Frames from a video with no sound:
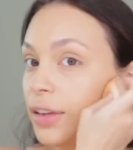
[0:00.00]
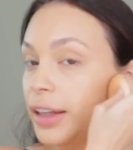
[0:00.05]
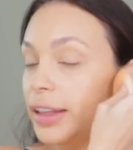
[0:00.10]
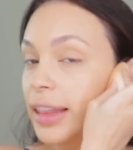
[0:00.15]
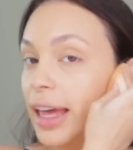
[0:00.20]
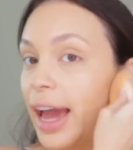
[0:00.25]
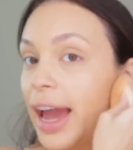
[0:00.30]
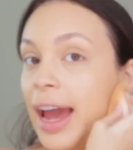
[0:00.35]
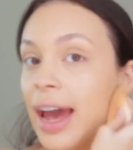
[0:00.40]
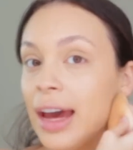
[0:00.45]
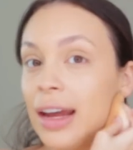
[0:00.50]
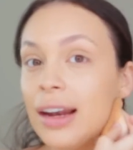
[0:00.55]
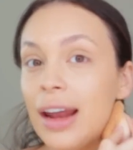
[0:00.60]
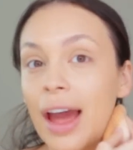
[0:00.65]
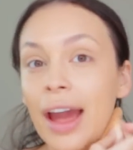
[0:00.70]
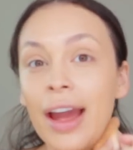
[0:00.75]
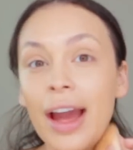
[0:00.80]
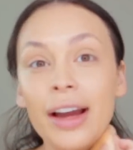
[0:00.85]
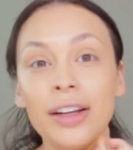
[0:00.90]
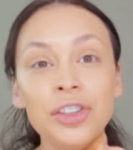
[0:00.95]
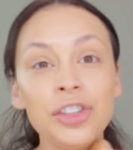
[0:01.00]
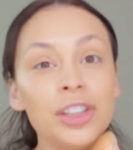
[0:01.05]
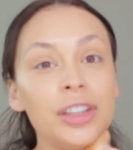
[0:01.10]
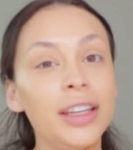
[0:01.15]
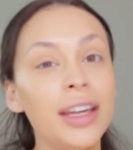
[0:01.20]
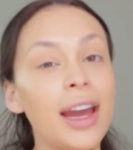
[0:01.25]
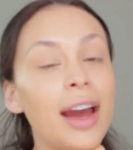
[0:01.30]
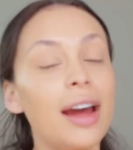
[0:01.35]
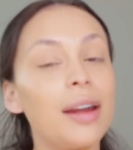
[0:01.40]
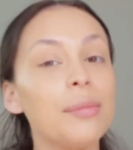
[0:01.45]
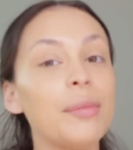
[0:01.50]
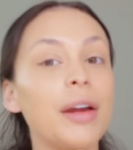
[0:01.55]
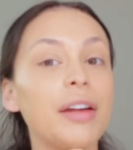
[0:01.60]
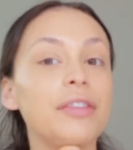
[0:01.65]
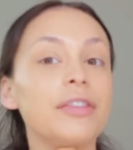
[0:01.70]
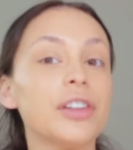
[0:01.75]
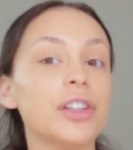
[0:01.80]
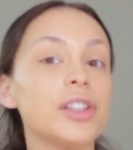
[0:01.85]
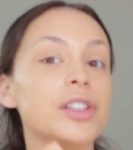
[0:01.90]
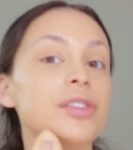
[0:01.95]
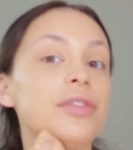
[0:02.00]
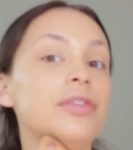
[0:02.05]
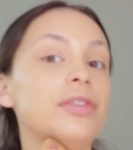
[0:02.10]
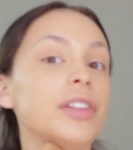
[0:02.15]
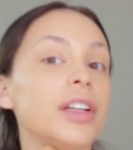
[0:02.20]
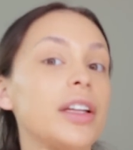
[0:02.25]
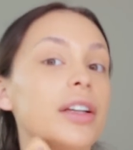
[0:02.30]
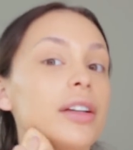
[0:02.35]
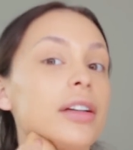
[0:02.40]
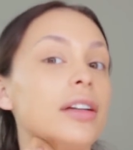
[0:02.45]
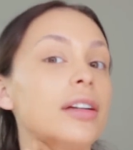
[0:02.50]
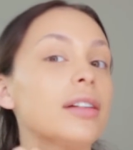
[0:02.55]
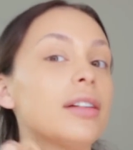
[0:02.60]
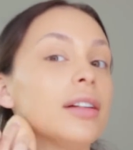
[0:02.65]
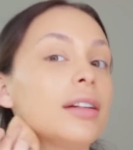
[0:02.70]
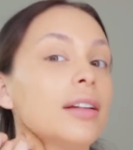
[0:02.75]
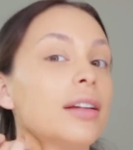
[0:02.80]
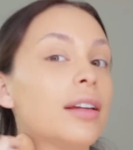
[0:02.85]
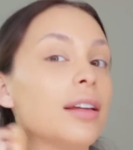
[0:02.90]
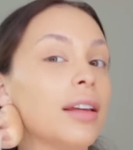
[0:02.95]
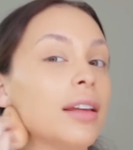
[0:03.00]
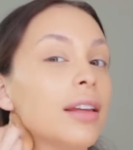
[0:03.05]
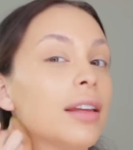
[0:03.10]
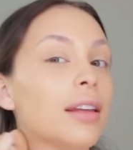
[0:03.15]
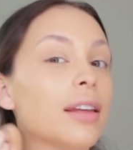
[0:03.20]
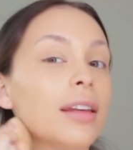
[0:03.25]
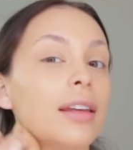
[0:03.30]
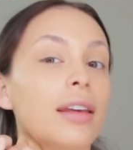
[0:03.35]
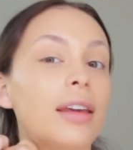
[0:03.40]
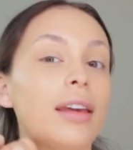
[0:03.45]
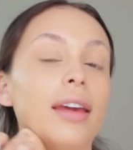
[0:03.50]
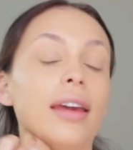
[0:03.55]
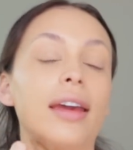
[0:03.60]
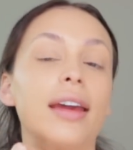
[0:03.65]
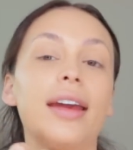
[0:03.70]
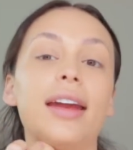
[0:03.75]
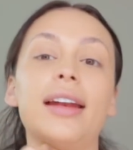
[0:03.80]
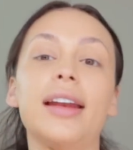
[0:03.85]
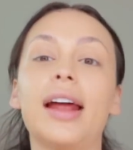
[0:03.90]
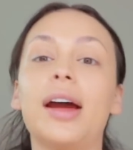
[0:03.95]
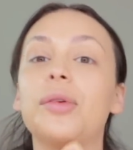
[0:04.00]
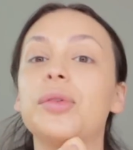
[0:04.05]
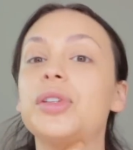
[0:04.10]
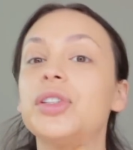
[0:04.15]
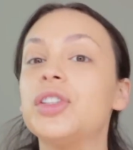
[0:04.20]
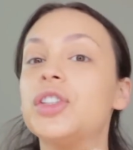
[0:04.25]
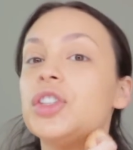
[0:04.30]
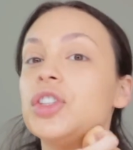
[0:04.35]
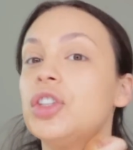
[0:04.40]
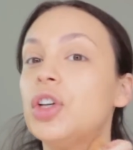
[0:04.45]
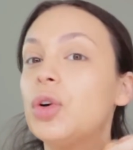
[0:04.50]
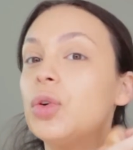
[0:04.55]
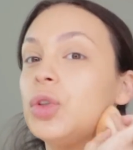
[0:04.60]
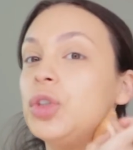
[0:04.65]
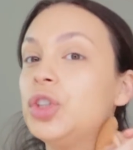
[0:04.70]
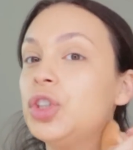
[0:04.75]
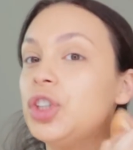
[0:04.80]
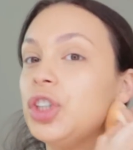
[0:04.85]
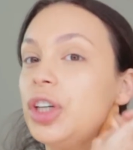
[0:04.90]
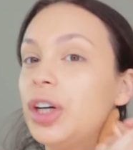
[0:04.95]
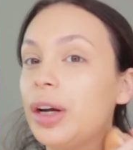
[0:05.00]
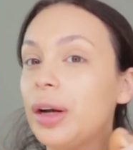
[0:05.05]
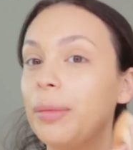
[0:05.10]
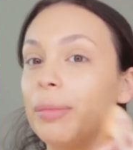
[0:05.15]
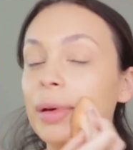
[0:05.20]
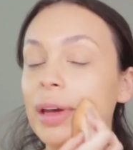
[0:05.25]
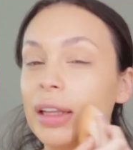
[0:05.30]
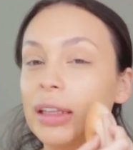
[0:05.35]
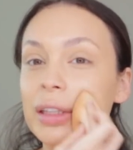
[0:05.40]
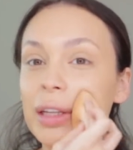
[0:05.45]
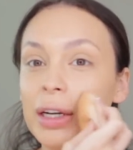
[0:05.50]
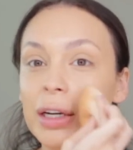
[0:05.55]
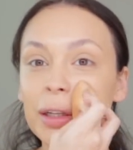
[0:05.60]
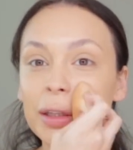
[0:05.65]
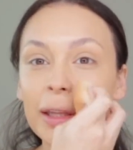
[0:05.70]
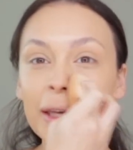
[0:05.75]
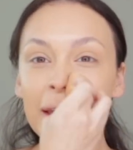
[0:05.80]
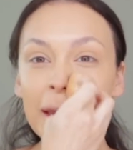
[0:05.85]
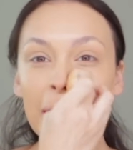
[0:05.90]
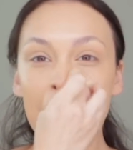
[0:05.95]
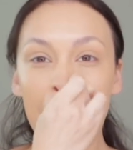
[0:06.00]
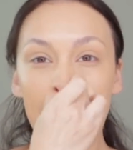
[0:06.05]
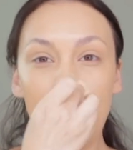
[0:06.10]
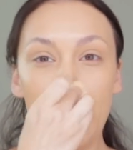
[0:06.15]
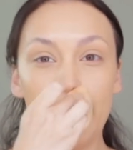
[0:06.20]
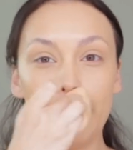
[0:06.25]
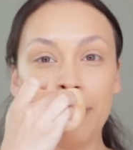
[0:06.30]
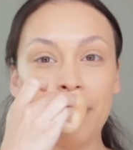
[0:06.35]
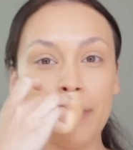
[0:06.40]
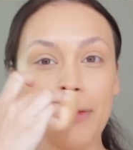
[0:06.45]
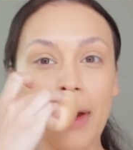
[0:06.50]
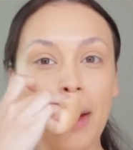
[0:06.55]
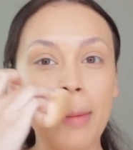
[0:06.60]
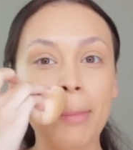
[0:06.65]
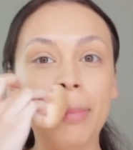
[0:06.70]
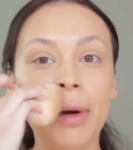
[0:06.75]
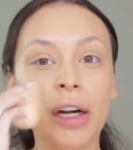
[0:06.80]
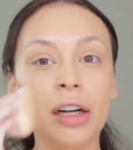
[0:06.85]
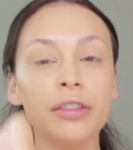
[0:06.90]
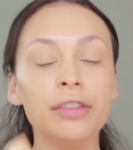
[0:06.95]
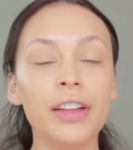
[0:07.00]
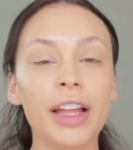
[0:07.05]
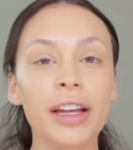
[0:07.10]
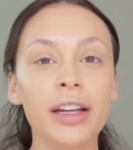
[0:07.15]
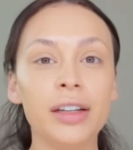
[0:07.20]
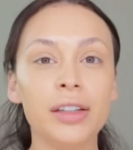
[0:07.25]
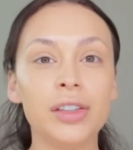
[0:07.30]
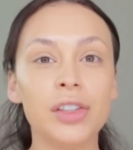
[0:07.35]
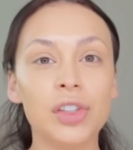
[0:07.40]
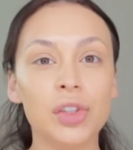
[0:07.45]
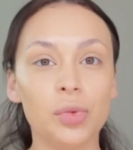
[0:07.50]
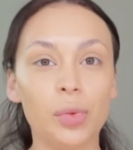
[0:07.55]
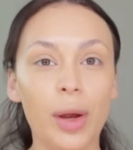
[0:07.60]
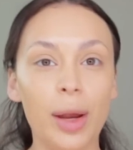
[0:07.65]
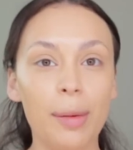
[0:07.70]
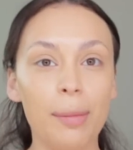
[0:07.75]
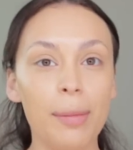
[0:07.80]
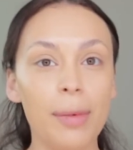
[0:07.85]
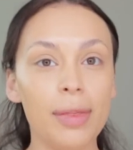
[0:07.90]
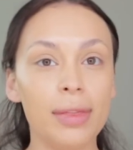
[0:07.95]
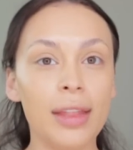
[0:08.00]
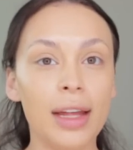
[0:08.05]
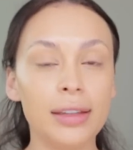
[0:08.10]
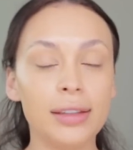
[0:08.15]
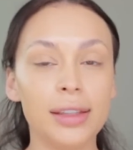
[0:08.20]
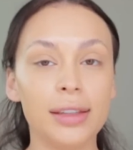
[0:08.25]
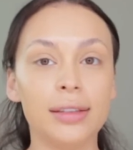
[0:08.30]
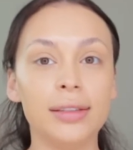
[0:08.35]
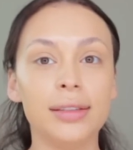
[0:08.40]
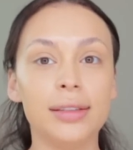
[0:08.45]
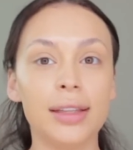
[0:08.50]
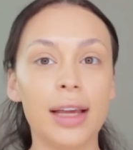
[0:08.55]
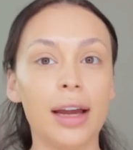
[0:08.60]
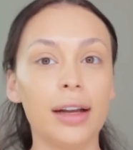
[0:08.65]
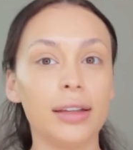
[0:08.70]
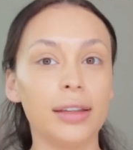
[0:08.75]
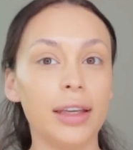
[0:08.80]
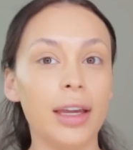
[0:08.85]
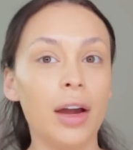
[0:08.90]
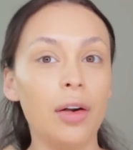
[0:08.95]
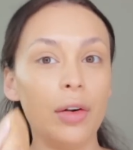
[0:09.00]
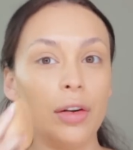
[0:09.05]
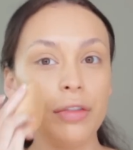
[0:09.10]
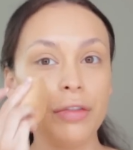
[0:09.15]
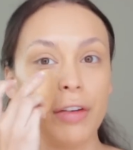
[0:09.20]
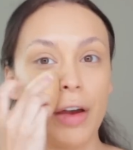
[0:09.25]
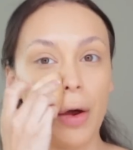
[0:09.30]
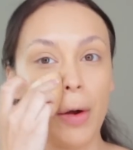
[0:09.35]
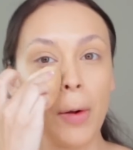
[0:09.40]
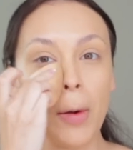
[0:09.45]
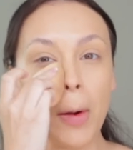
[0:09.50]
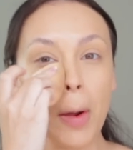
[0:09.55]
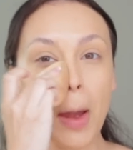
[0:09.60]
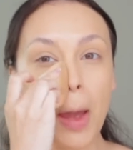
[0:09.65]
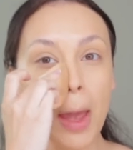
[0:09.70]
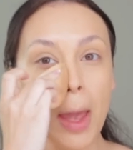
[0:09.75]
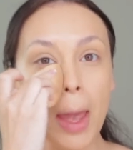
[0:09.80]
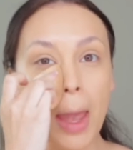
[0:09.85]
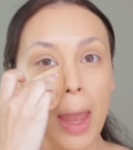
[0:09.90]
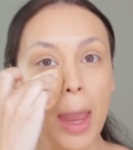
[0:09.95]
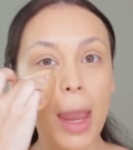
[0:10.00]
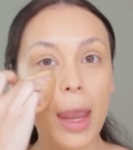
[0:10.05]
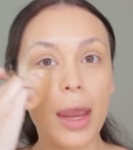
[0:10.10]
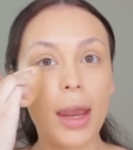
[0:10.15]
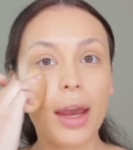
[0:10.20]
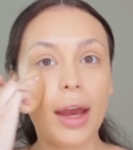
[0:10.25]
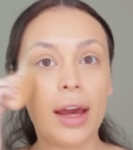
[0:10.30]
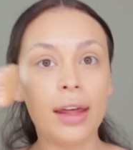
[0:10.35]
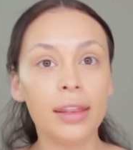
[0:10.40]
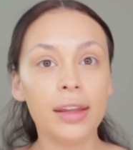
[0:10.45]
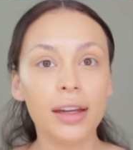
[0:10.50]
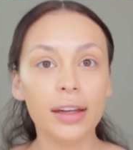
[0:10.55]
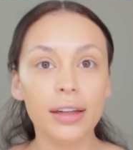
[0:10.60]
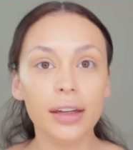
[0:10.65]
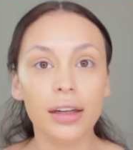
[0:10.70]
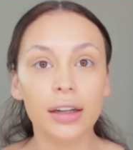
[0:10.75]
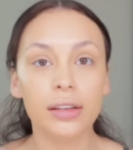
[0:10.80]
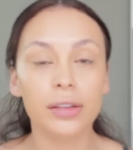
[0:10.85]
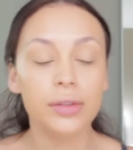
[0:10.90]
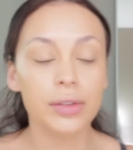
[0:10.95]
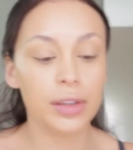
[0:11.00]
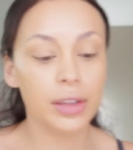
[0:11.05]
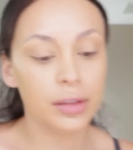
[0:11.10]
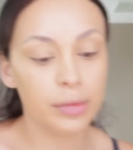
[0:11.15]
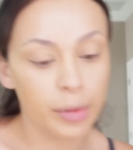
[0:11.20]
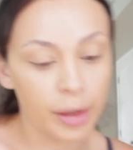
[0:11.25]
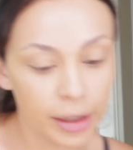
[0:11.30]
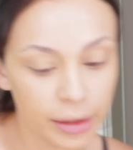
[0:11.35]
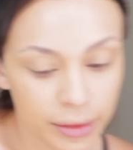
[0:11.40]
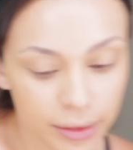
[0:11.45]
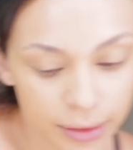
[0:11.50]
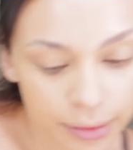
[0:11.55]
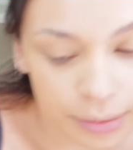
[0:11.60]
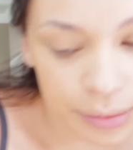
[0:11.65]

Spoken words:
like that. I actually had my first flutter and I was so shook, but literally if a butterfly could swim, that's exactly how it felt. I think I need to close these blinds.